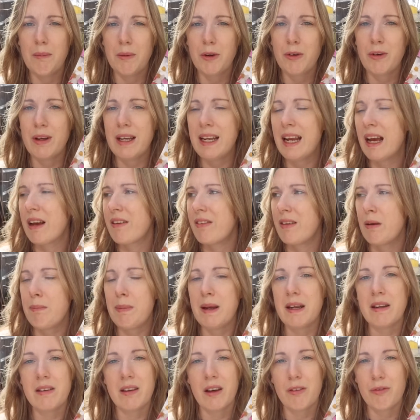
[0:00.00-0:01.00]
greenhouse I
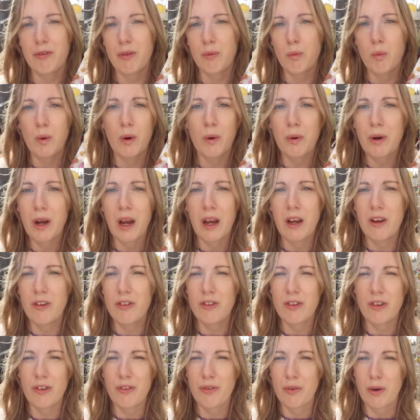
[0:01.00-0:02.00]
picked up from
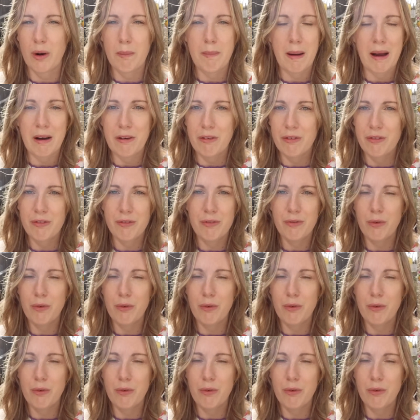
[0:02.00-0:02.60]
Wilko's just for about